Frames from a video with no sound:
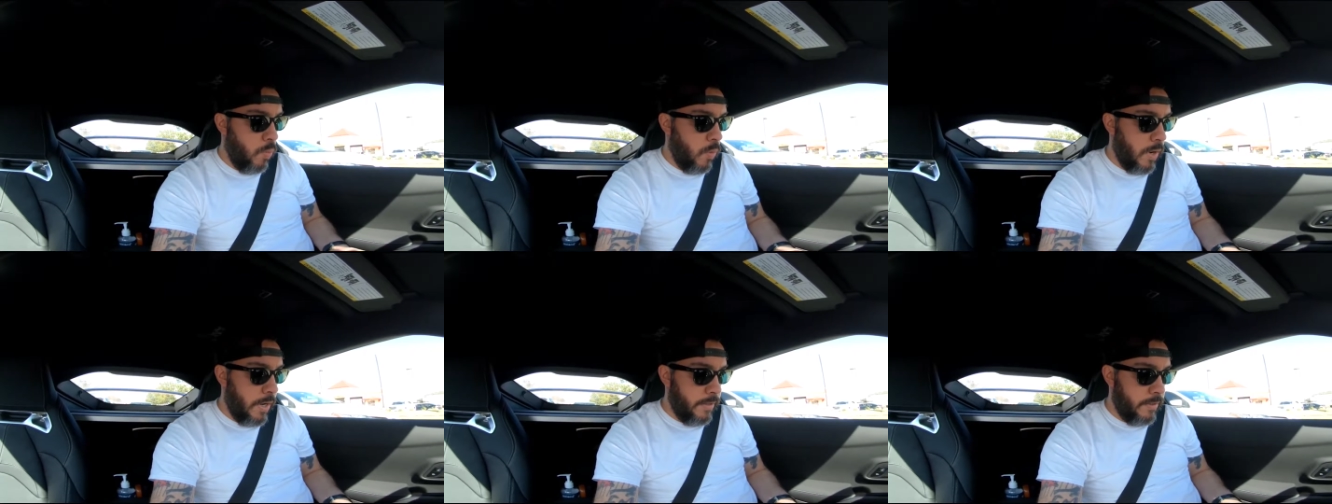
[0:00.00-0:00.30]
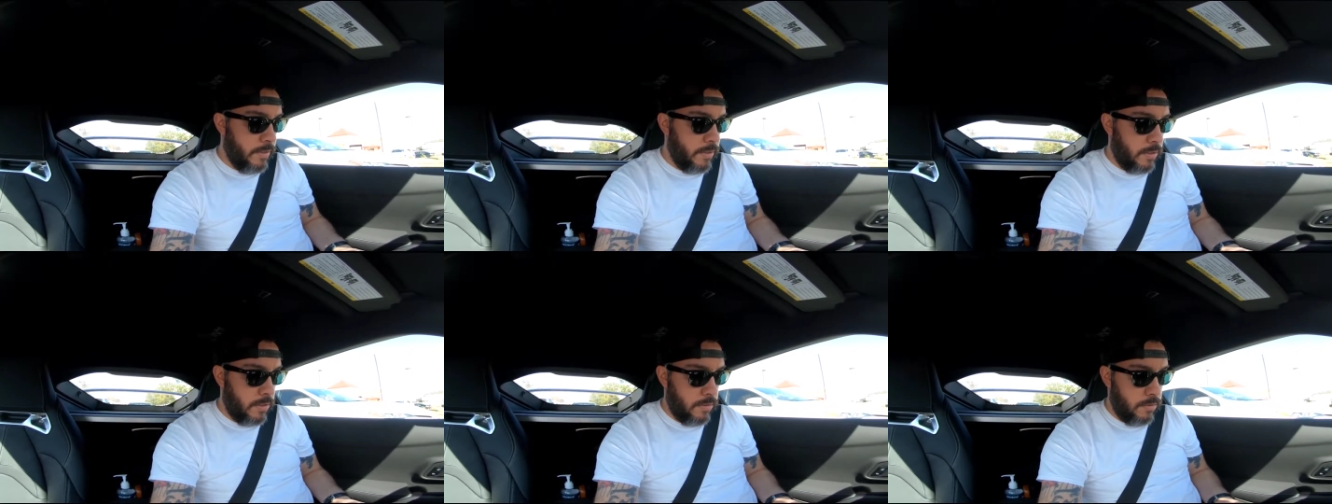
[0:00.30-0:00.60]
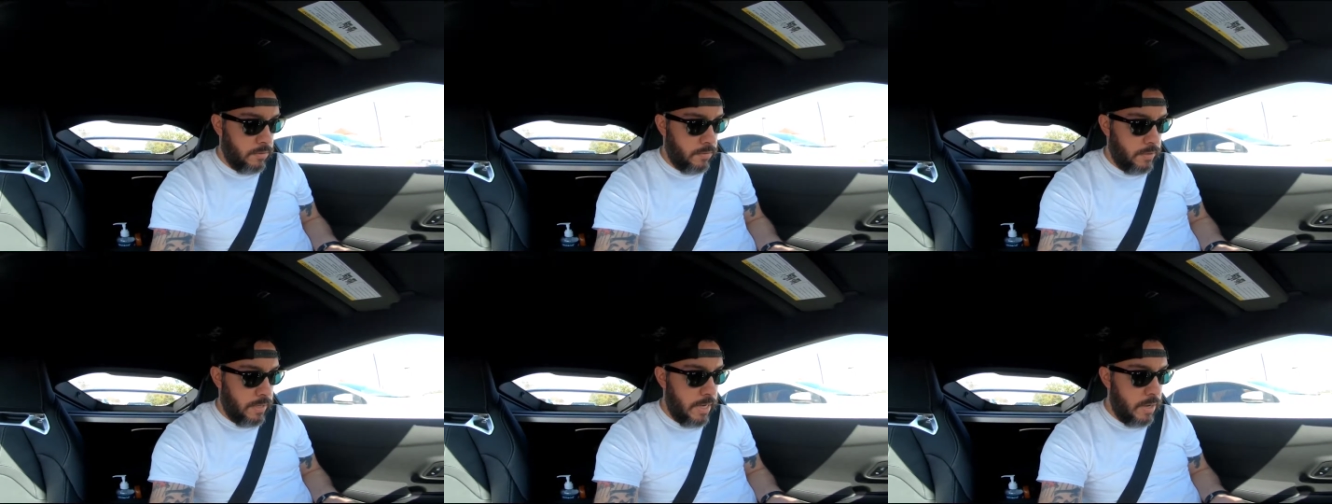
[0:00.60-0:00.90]
what
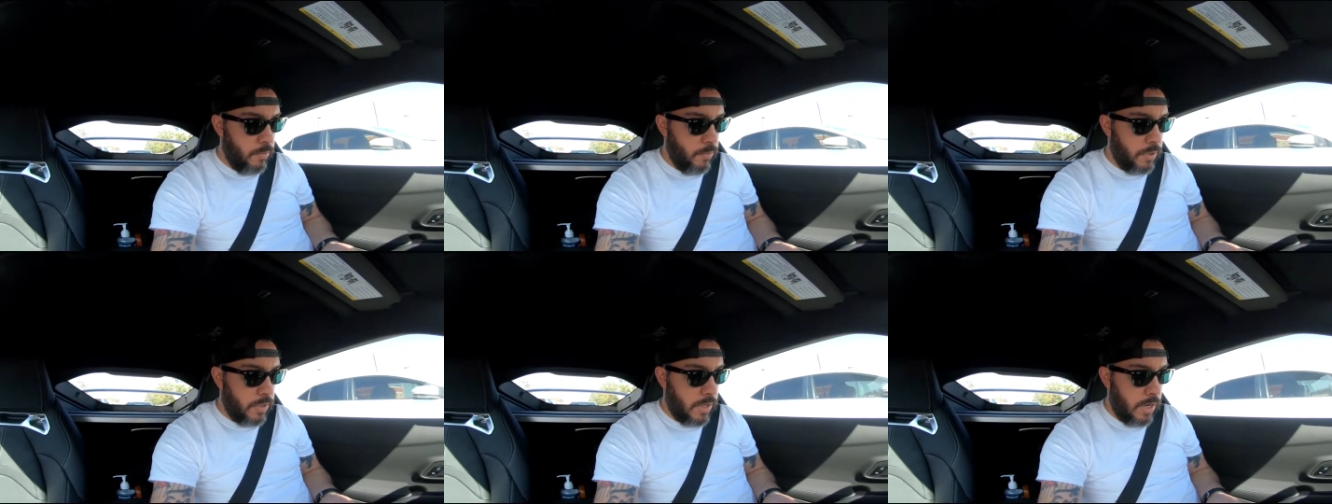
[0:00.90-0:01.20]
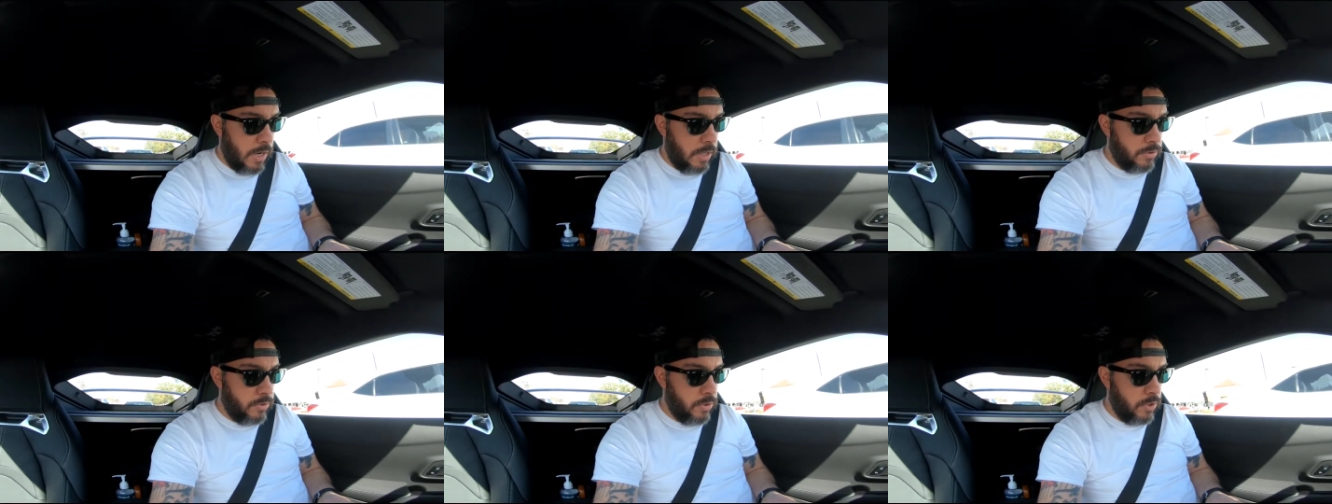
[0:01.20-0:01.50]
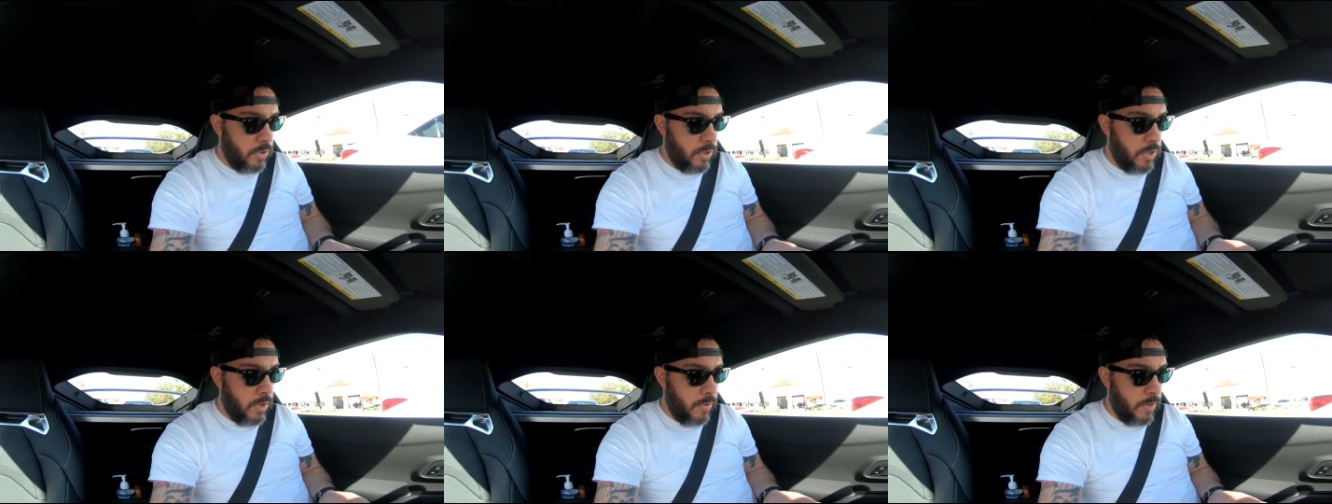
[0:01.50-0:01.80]
it would
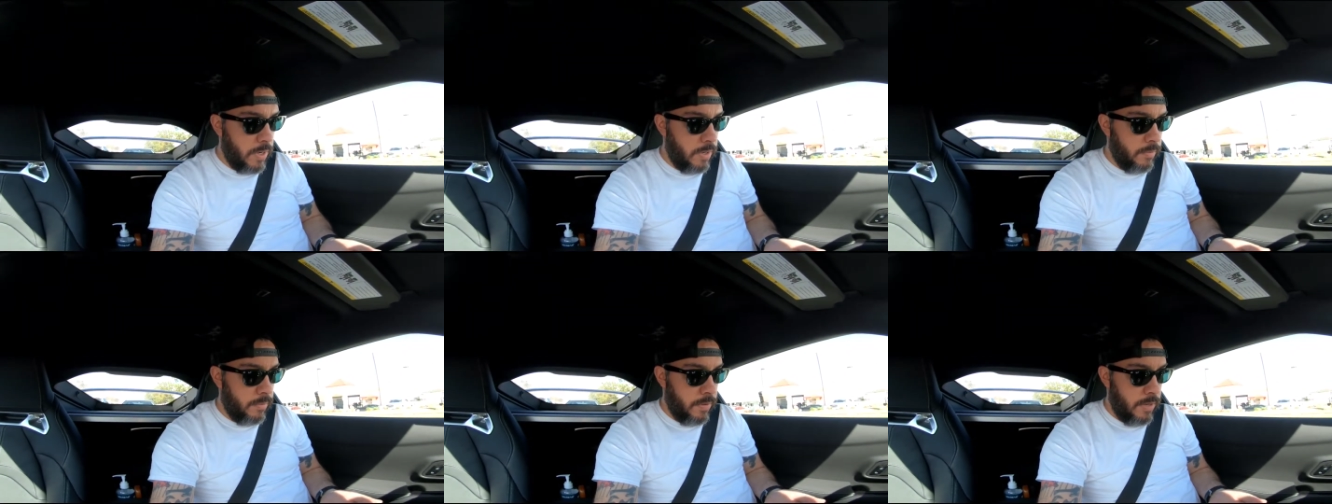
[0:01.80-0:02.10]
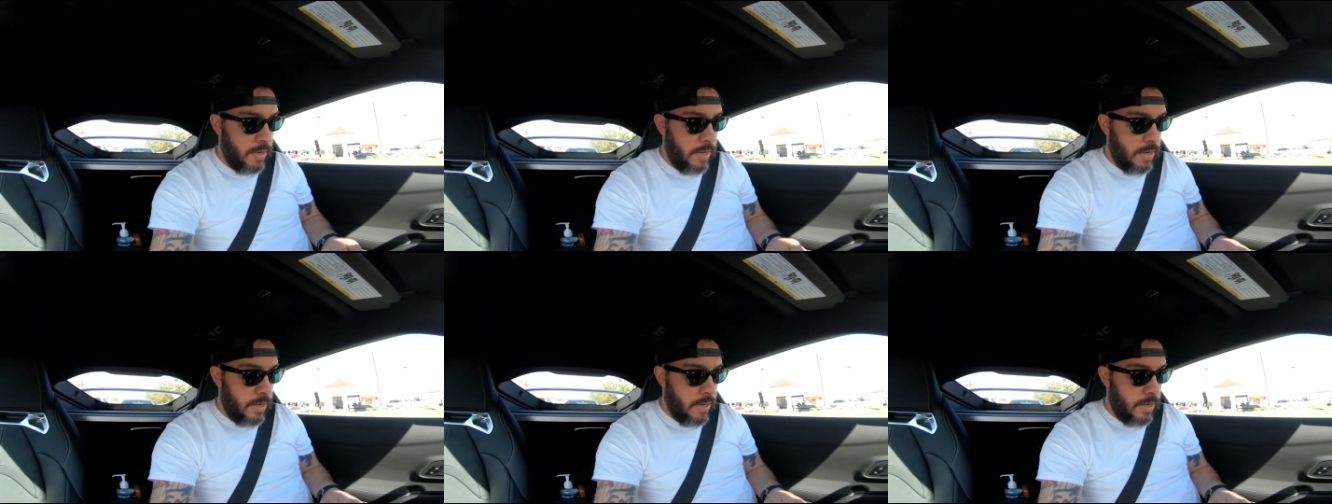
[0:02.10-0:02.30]
cost Toyota,